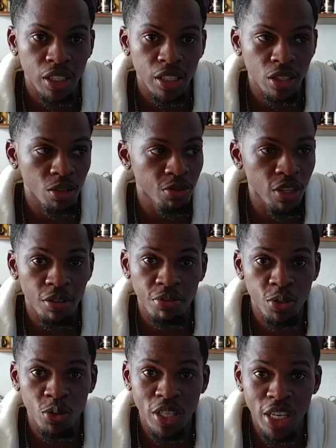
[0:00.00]
you know, for a
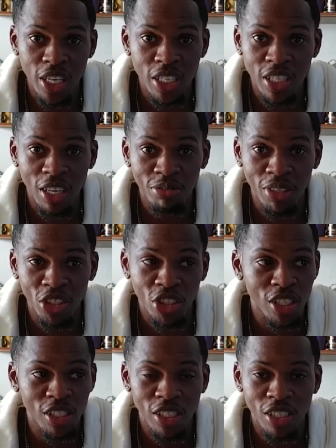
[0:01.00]
few days after
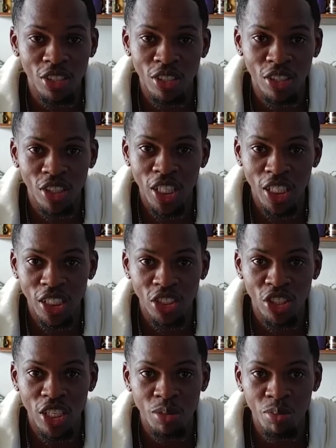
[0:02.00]
changing
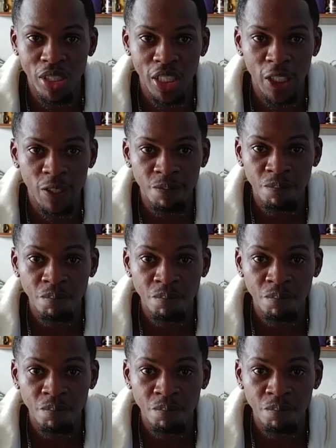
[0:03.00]
transmission.